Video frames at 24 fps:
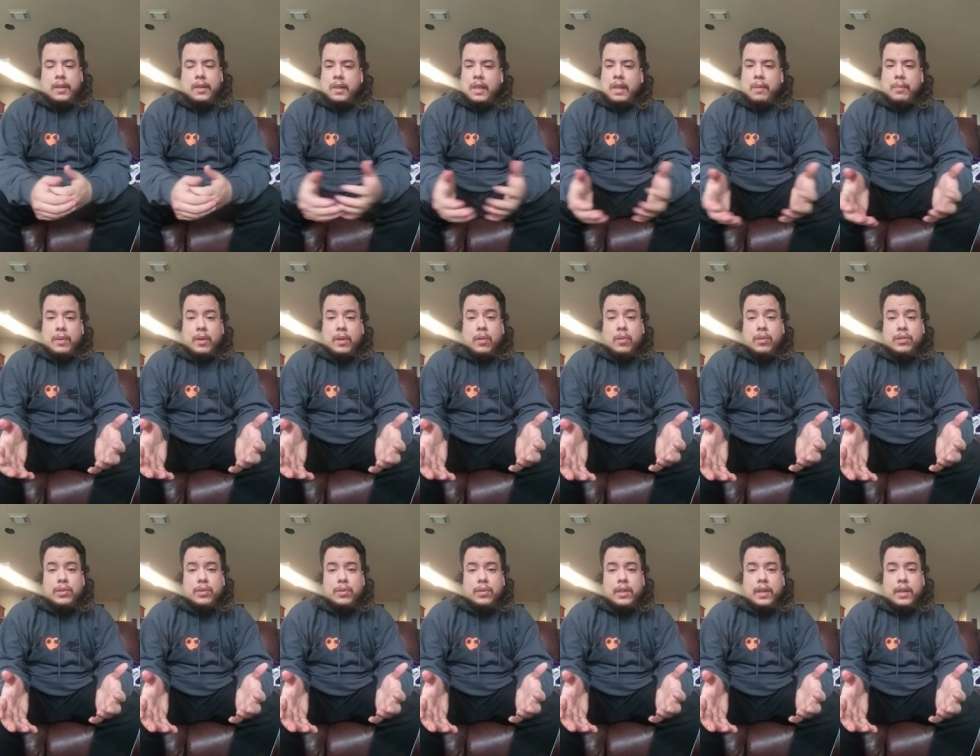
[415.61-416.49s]
let me know
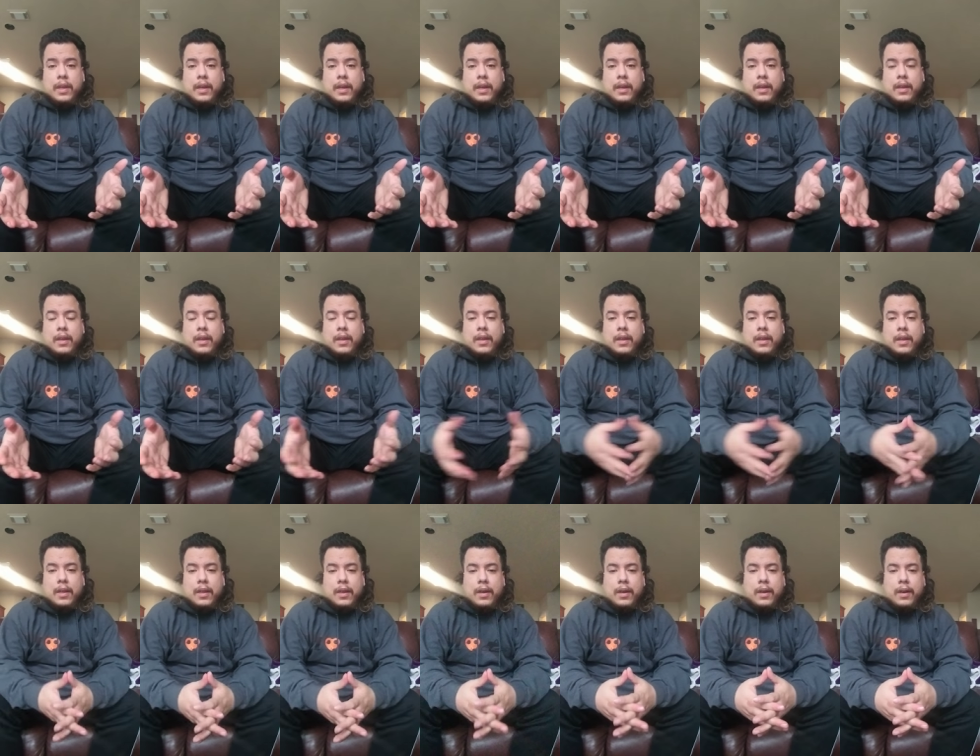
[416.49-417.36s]
what you think.
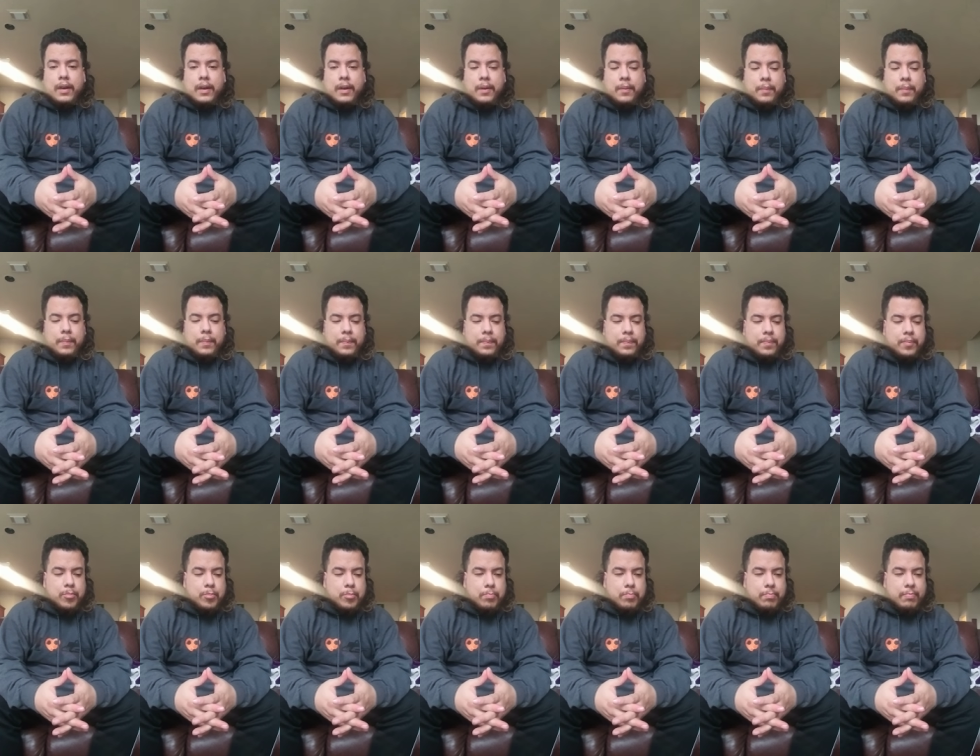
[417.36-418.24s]
Um,
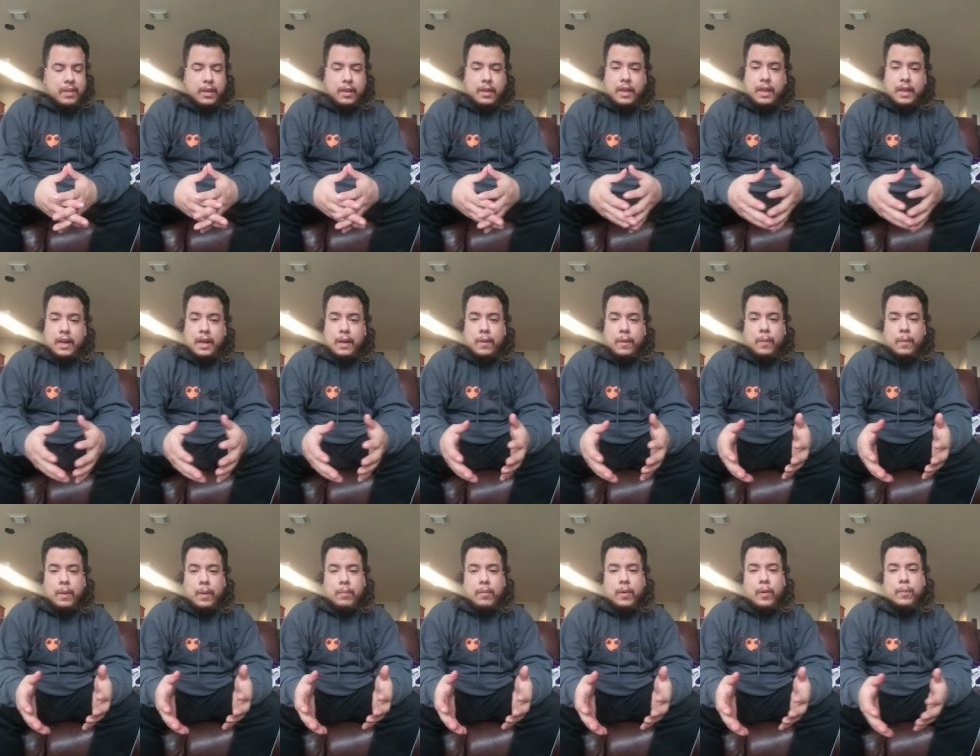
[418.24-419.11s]
yeah, I hope
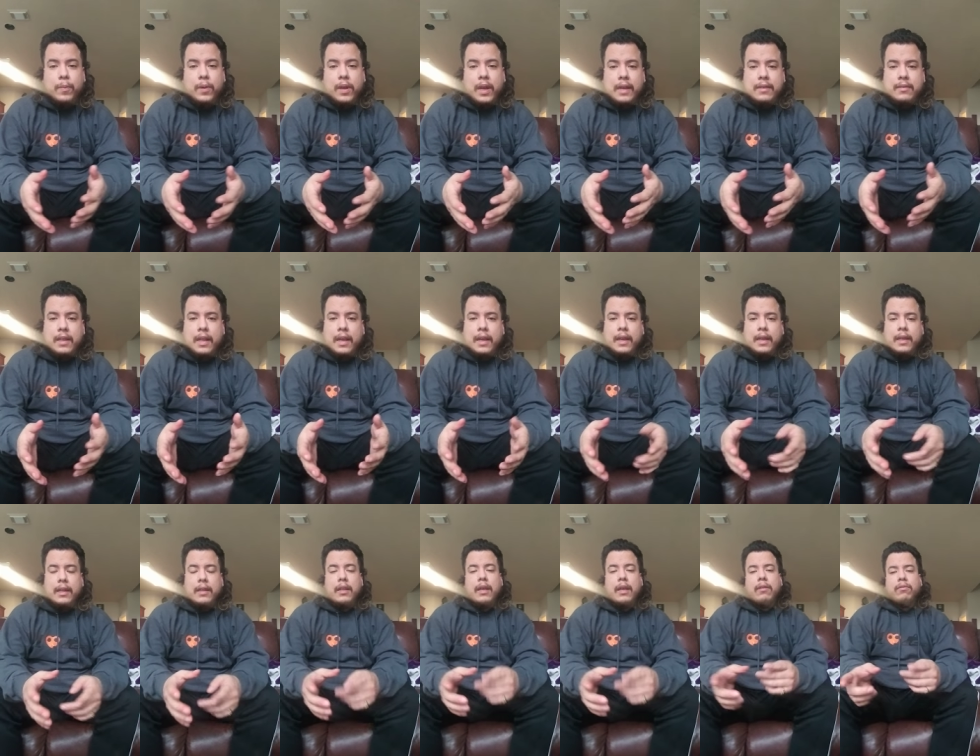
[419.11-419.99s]
I hope you guys like
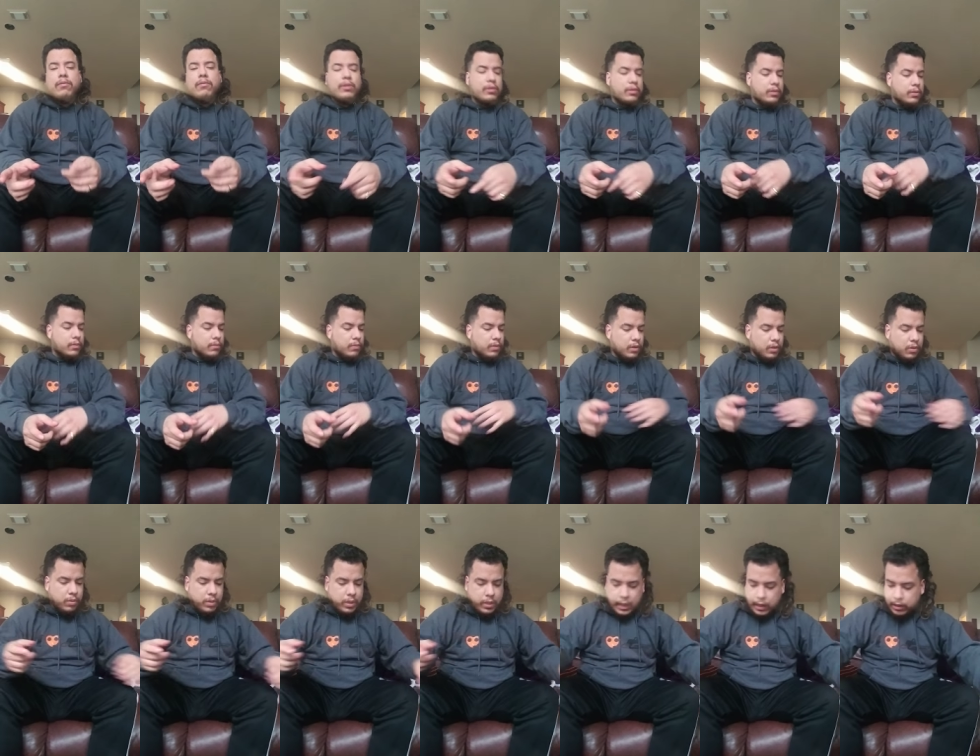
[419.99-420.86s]
it. Real, real
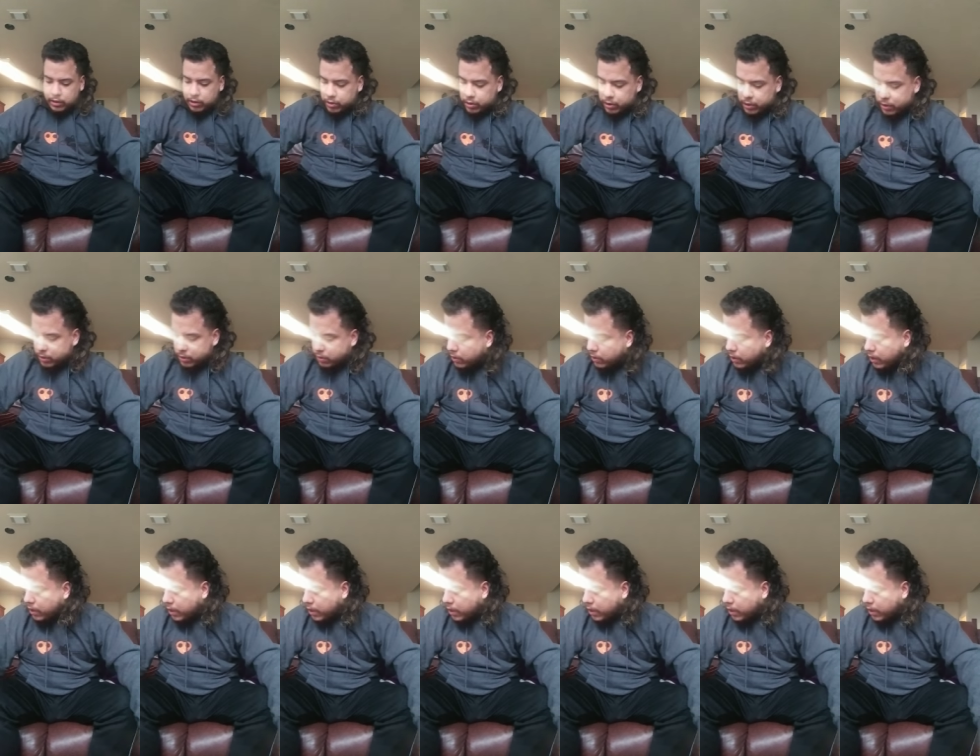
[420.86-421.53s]
quick, I'll show you